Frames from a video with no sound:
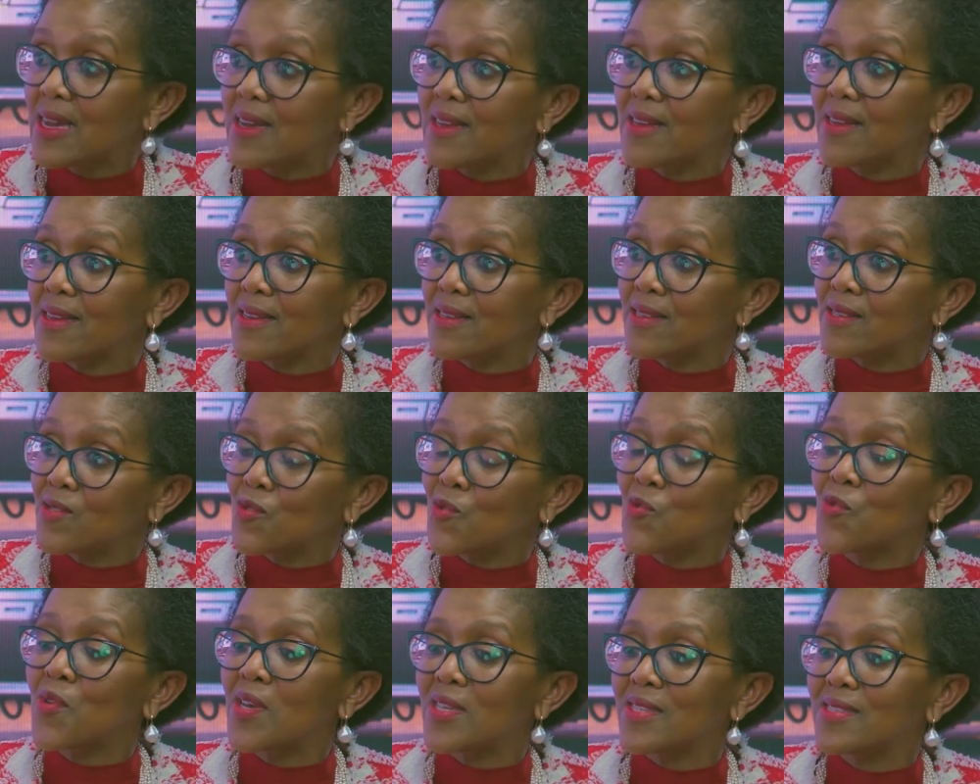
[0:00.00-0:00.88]
and
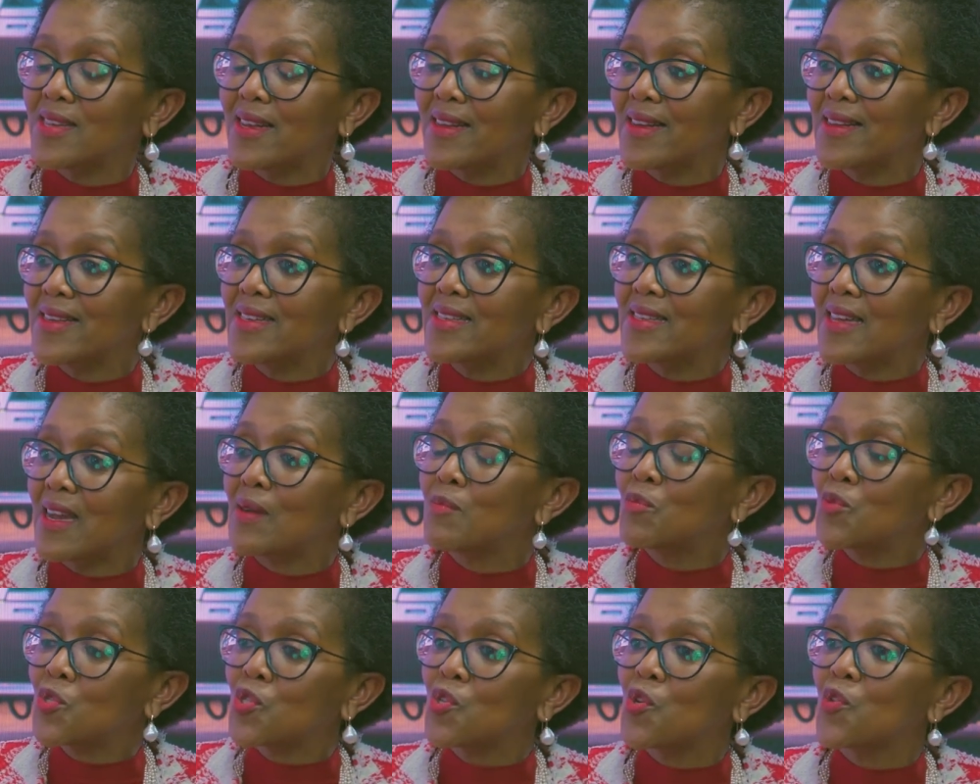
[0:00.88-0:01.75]
you as a leader,
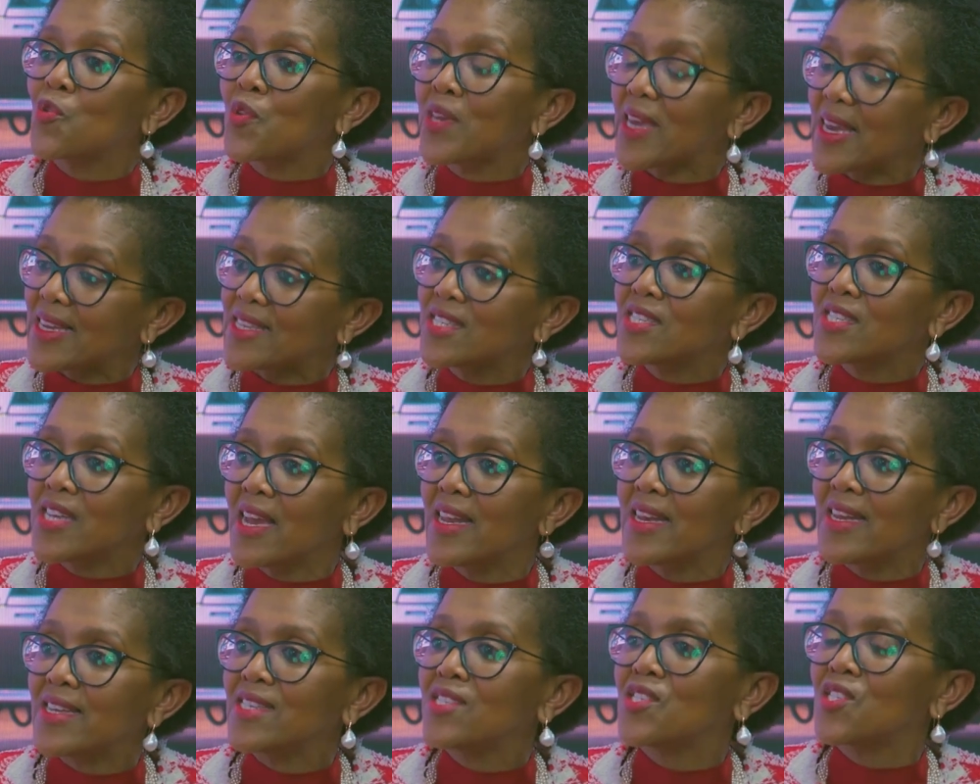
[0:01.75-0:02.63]
I'm sure you get
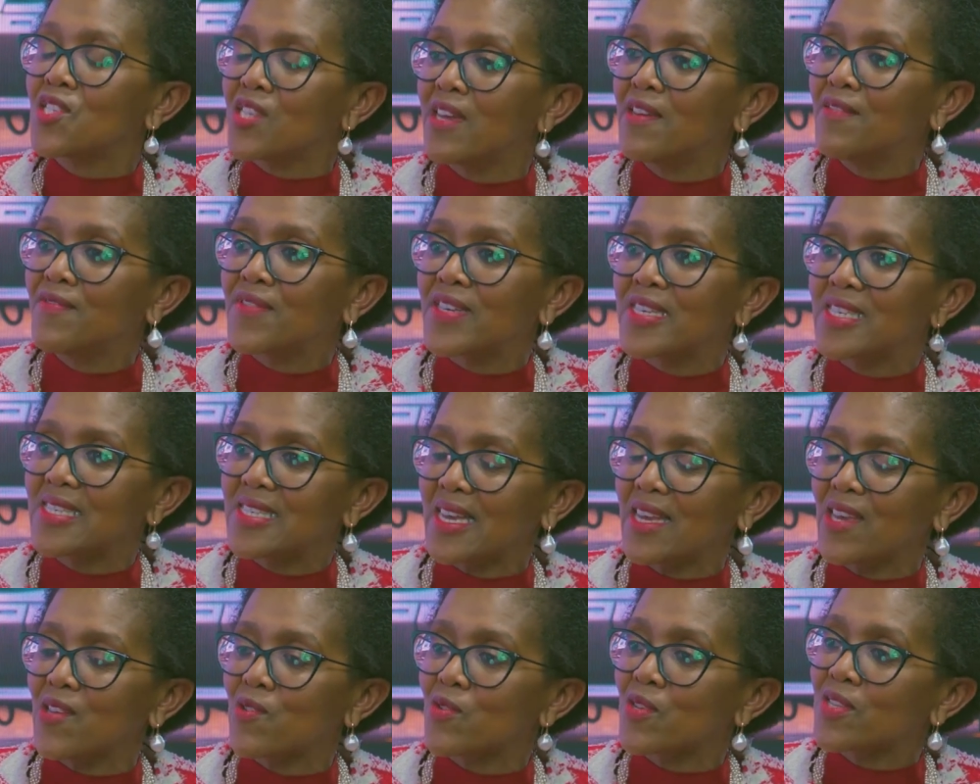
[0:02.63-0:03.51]
challenged every
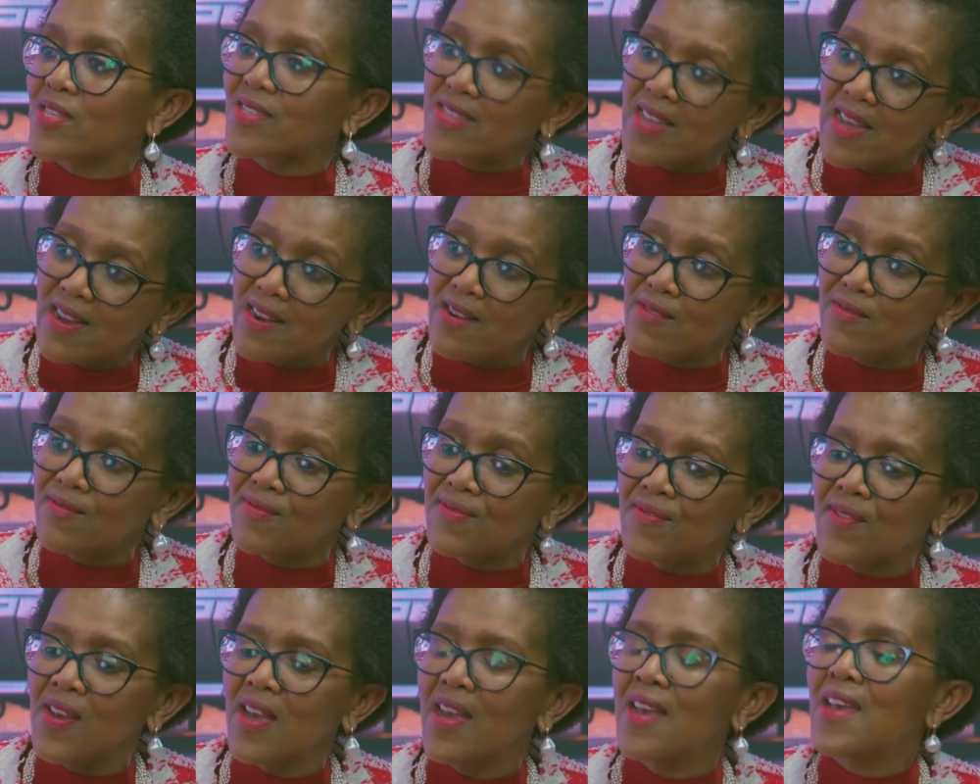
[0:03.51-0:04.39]
day
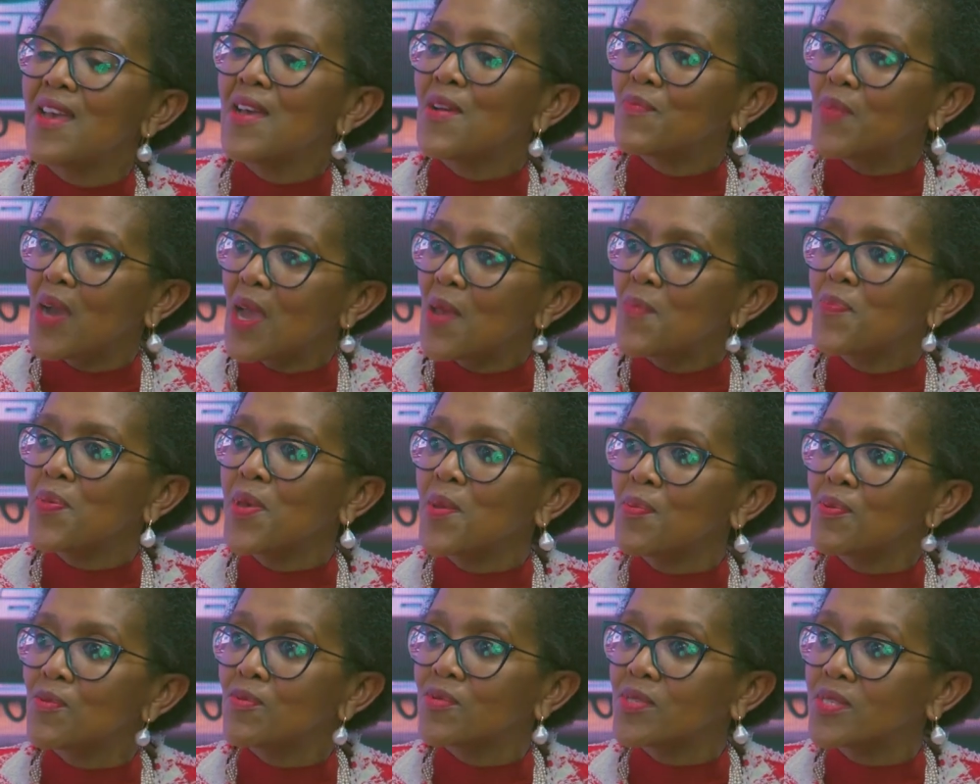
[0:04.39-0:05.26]
yourself by
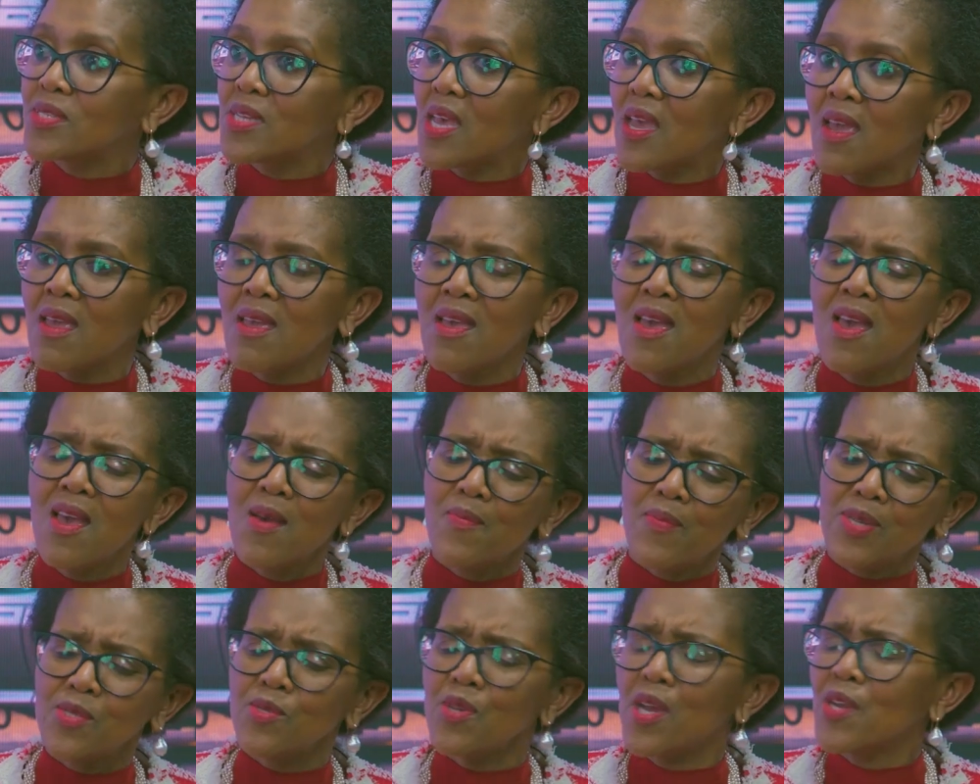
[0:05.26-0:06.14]
people who say,
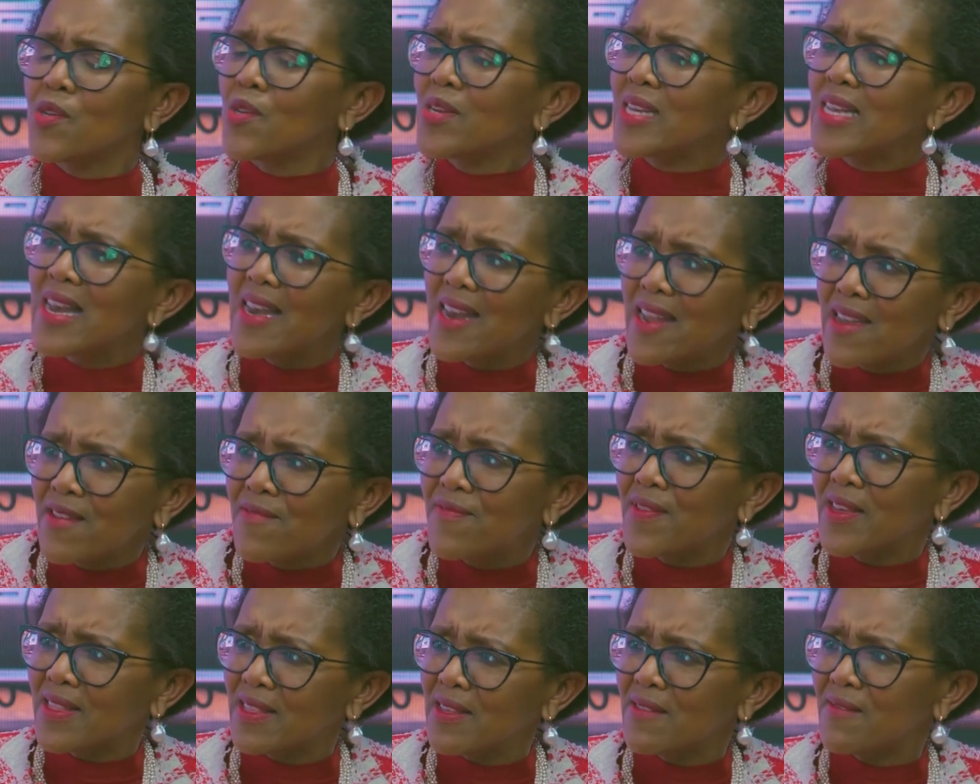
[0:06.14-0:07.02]
but you're not
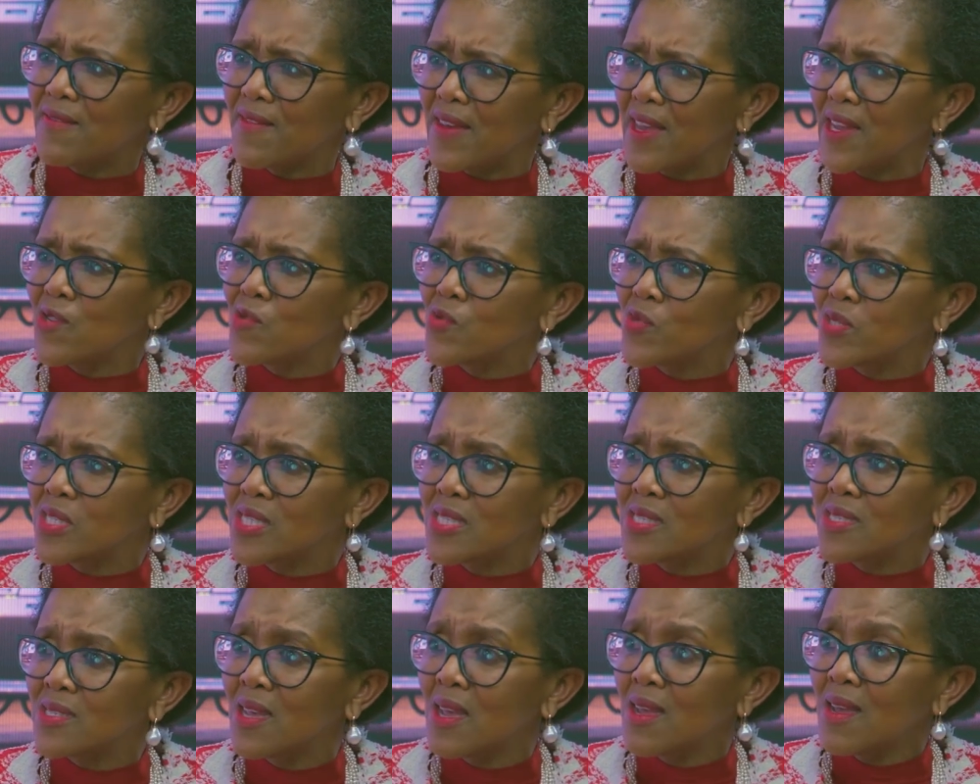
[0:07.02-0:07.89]
living the
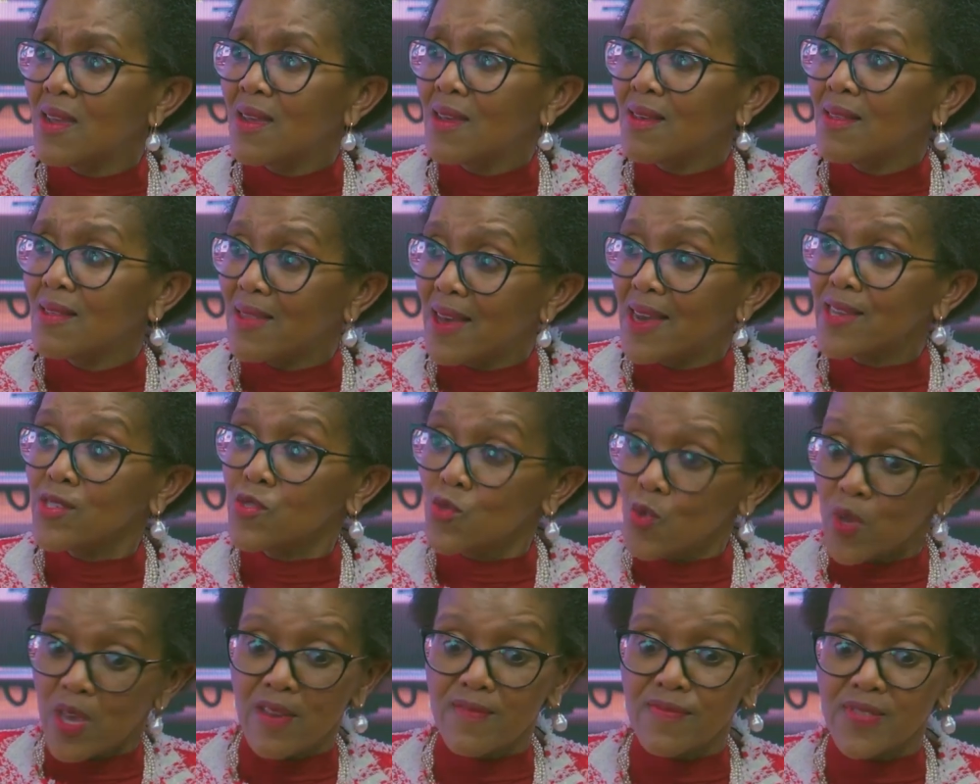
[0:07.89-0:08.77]
values that
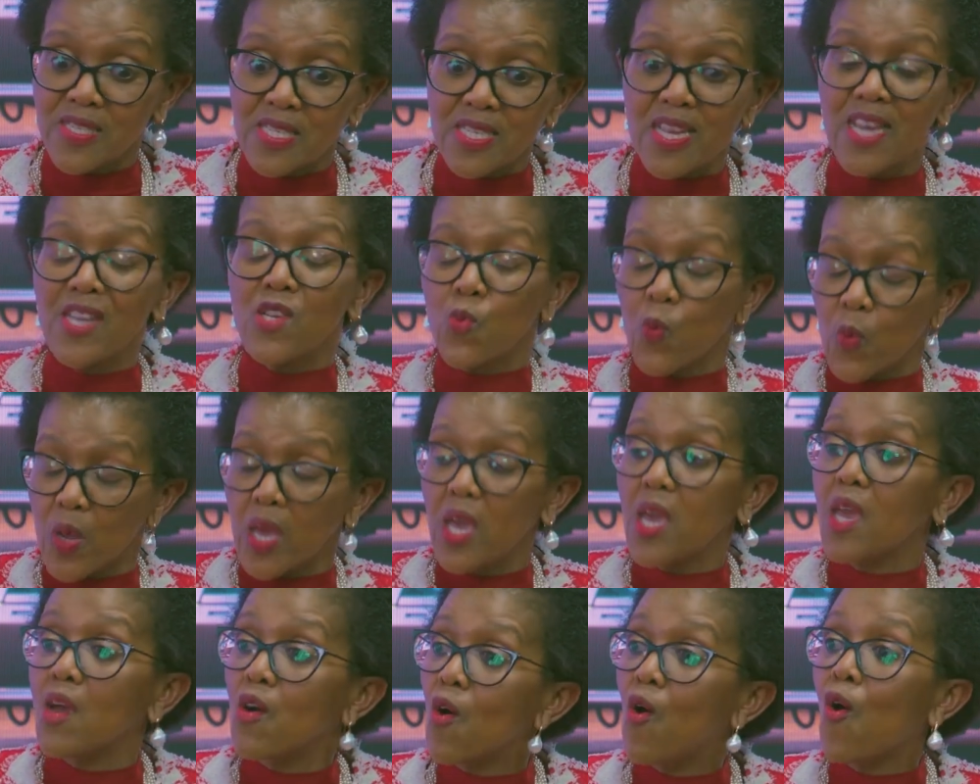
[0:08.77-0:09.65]
we have said
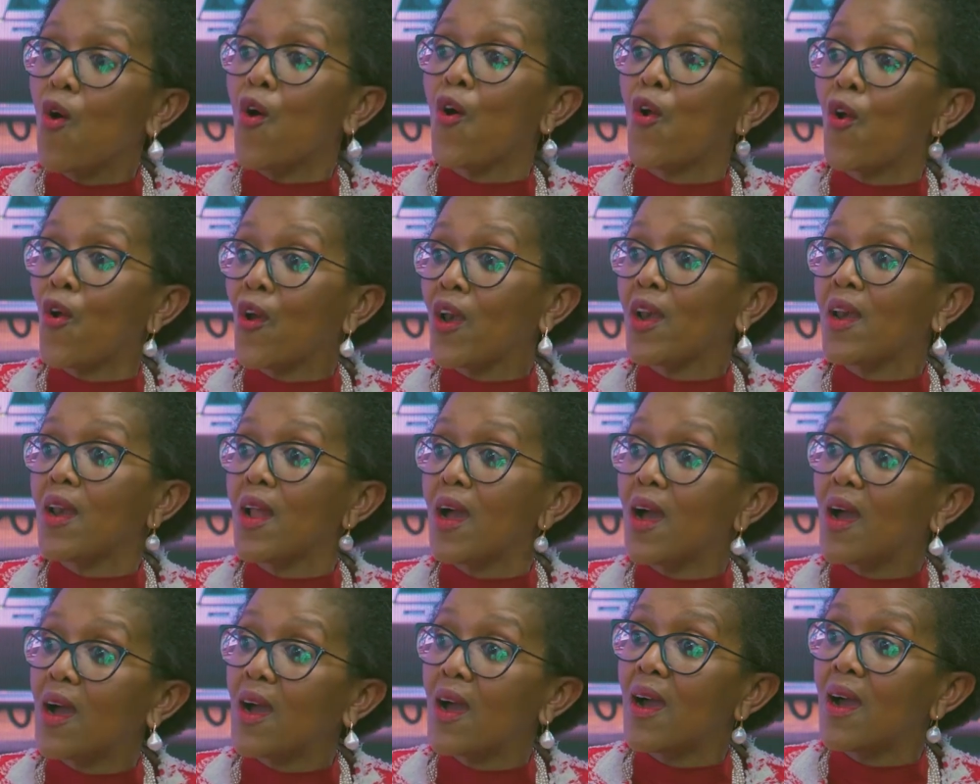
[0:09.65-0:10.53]
we all
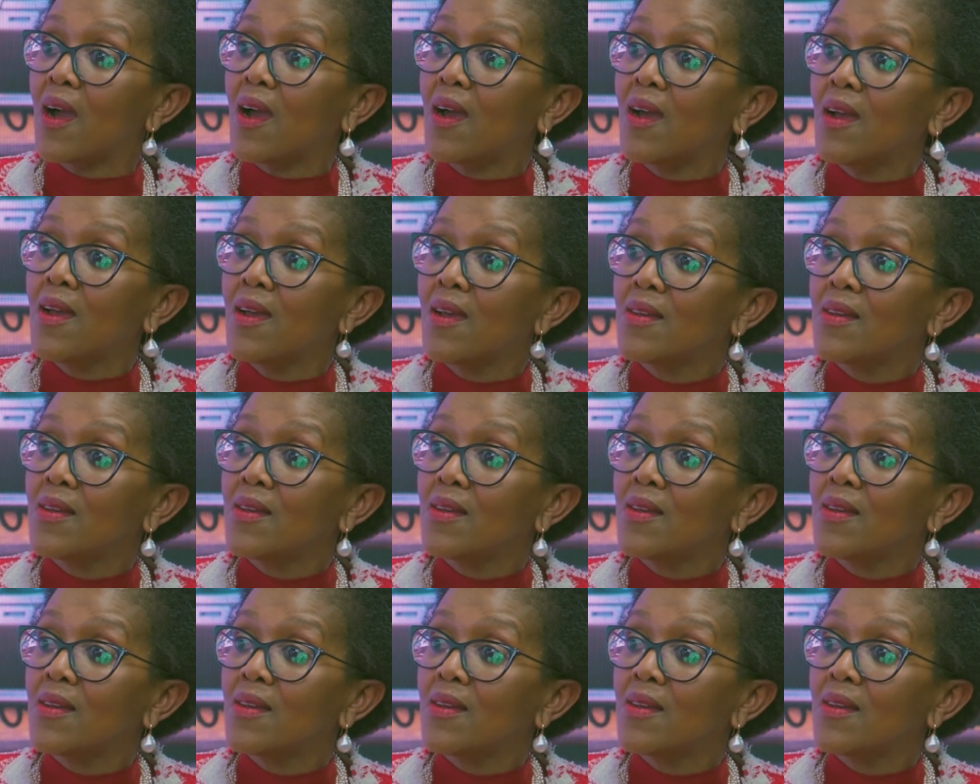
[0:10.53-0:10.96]
are